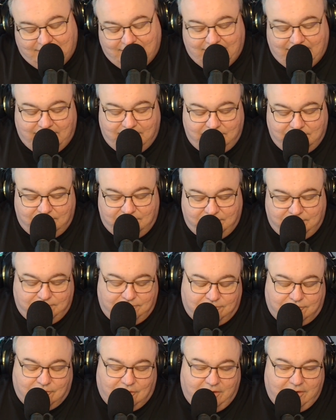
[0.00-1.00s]
in
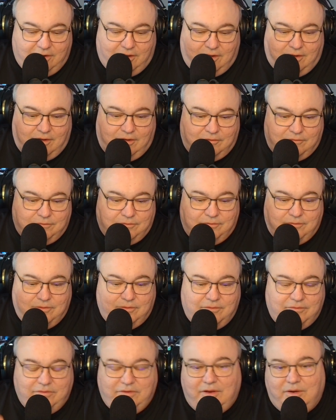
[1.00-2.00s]
front of,
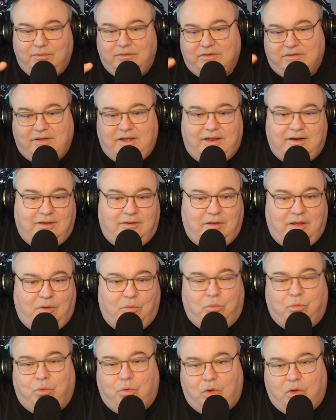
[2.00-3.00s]
it's got a
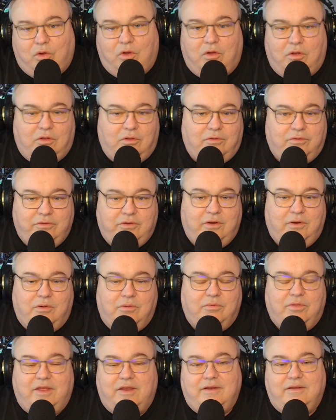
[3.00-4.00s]
wall,
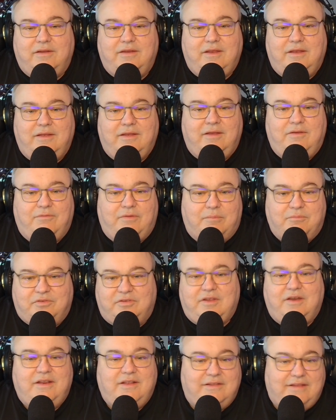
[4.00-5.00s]
that if I'm
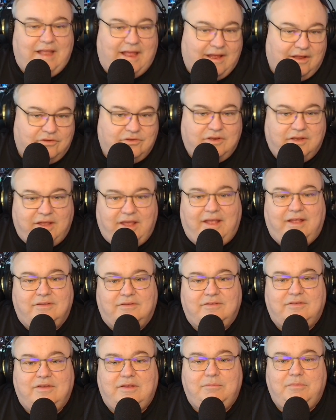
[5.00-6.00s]
sitting down, you can't
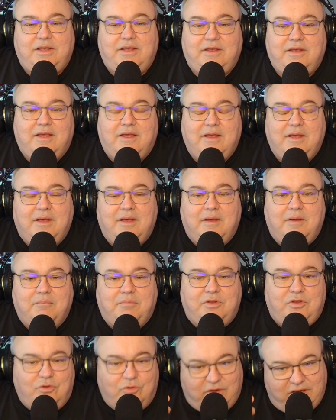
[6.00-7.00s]
see me,
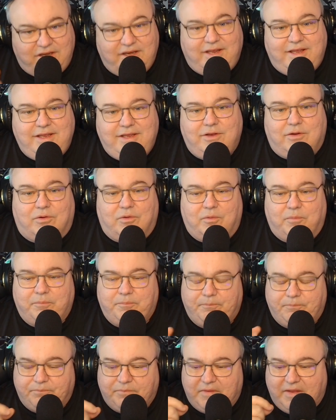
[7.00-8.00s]
but you can hear.
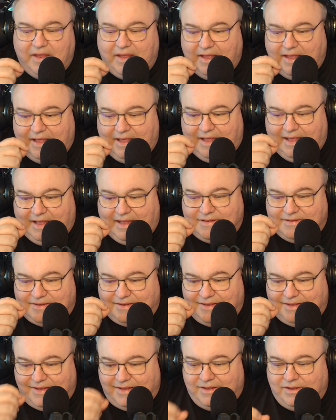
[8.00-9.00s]
And to
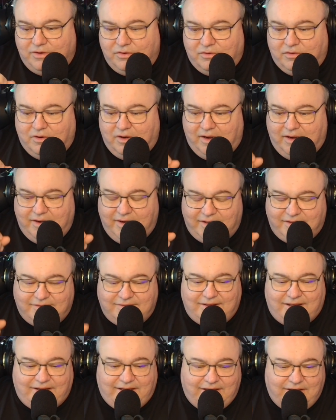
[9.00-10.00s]
hear an
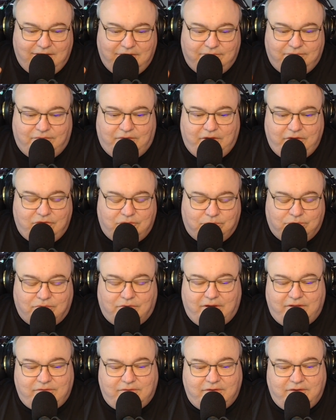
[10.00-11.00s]
executive vice
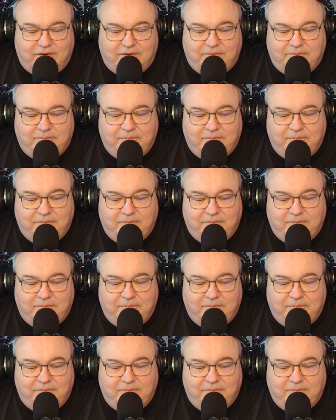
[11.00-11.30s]
president